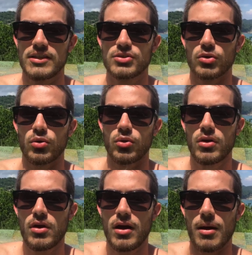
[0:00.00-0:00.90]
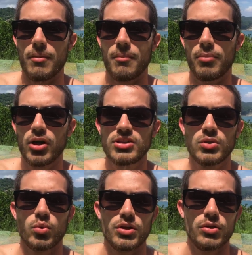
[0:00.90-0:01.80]
So a
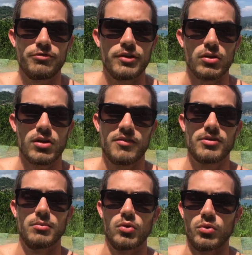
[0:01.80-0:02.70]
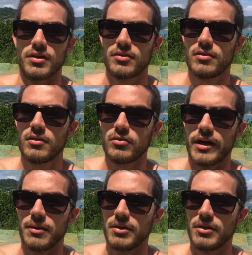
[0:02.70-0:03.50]
budget where you feel comfortable with, right?